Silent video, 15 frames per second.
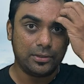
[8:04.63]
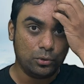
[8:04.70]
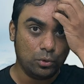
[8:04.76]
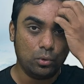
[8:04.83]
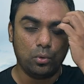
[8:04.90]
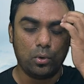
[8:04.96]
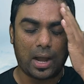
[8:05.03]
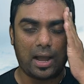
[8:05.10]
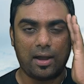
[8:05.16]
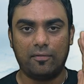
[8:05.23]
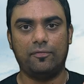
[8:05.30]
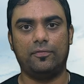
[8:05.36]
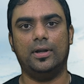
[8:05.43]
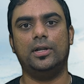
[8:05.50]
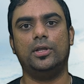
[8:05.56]
you
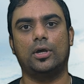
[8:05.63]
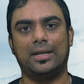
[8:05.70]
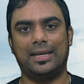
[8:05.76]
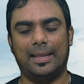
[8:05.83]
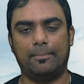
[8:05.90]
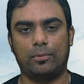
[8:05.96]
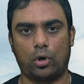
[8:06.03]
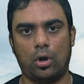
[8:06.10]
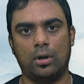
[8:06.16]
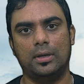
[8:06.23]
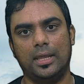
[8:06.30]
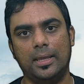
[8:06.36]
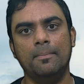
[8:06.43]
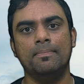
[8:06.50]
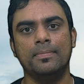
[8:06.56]
have filled your name
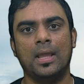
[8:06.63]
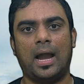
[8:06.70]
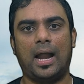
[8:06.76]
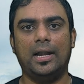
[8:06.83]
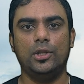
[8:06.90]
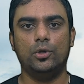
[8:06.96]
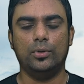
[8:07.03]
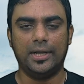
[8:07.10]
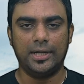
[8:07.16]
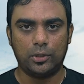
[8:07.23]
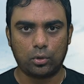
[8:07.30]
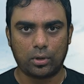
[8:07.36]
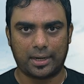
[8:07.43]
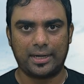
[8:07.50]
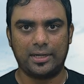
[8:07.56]
wrongly and you need
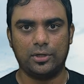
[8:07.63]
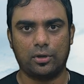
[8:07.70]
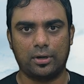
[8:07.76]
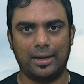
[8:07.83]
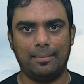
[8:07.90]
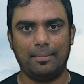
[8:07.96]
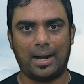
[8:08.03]
to correct your name,